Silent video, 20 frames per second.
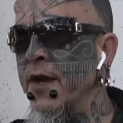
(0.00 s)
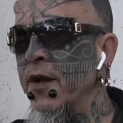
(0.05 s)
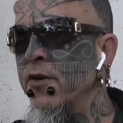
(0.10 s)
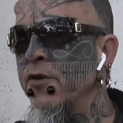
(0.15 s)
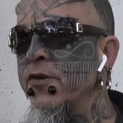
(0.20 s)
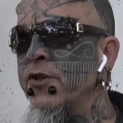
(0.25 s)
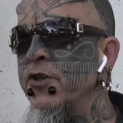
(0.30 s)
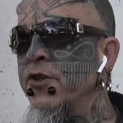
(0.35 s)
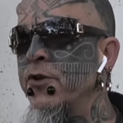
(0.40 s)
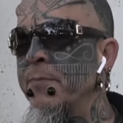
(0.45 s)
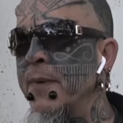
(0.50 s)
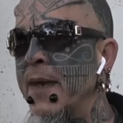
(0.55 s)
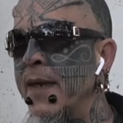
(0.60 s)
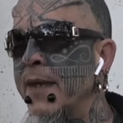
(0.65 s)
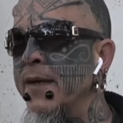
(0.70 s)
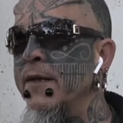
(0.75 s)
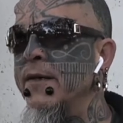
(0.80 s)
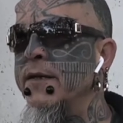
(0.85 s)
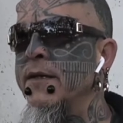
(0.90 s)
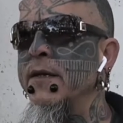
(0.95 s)

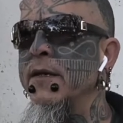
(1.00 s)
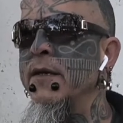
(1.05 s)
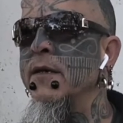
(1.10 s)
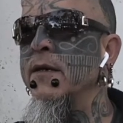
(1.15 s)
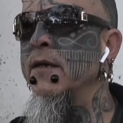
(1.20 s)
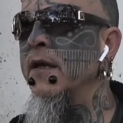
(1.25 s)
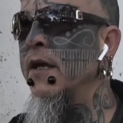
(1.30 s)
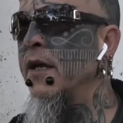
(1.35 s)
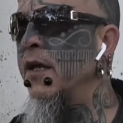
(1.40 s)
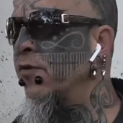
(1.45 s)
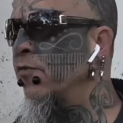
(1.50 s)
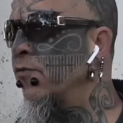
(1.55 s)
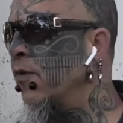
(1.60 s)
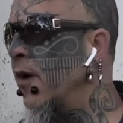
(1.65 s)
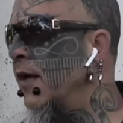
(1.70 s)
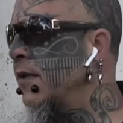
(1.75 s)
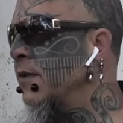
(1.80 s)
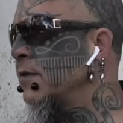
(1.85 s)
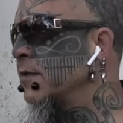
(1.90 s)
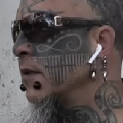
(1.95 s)
humanity and
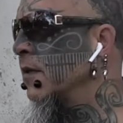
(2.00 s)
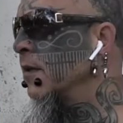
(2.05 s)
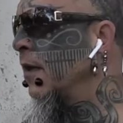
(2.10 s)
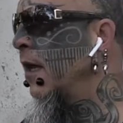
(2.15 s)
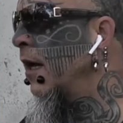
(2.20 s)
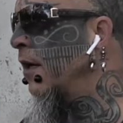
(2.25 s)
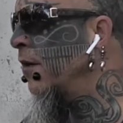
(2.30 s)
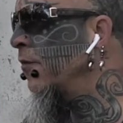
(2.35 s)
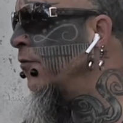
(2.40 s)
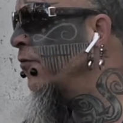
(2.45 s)
right to life.